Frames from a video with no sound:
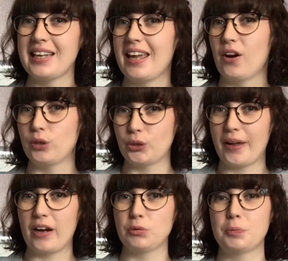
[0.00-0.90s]
it also
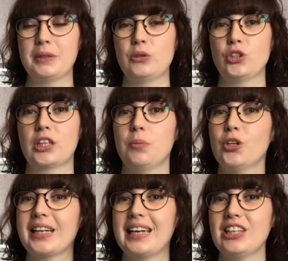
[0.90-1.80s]
helps build your
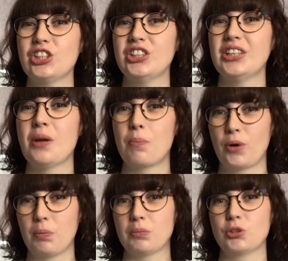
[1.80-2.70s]
communication,
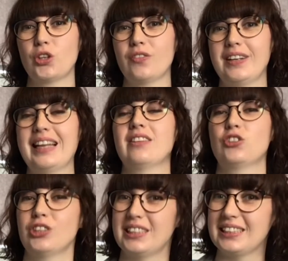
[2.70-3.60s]
problem solving and
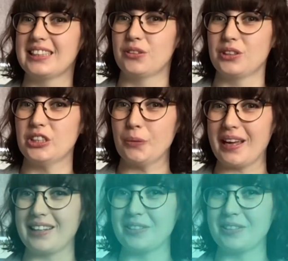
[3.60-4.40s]
literacy skills as well.